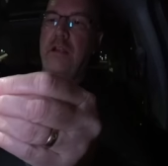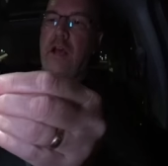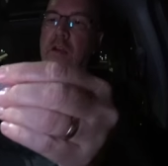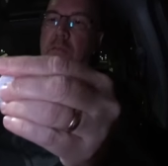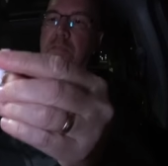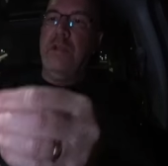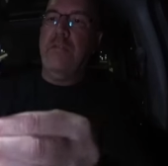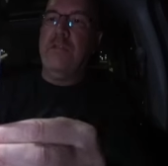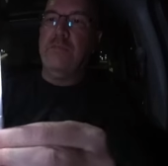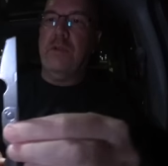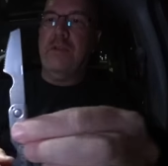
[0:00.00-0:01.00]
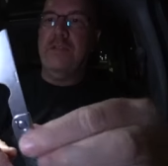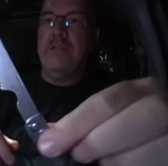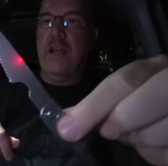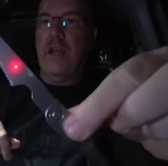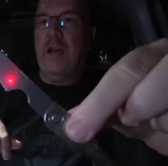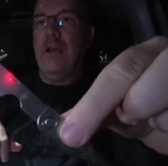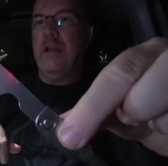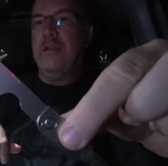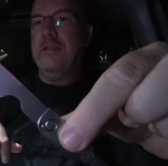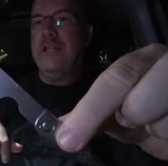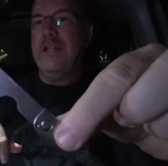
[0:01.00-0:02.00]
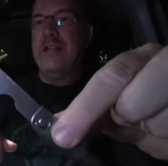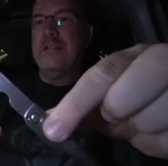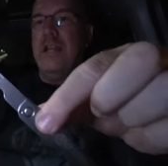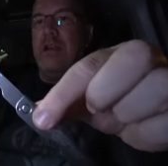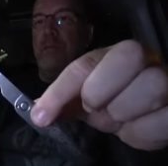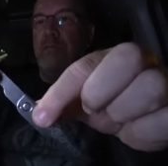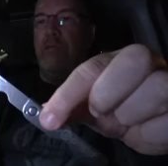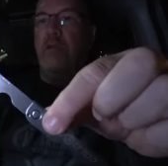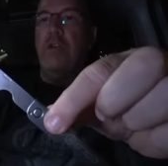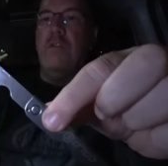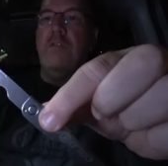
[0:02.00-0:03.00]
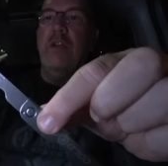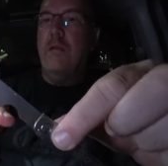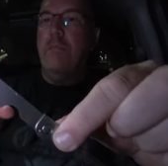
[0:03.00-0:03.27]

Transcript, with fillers: I don't believe this one is uh, TSA approved,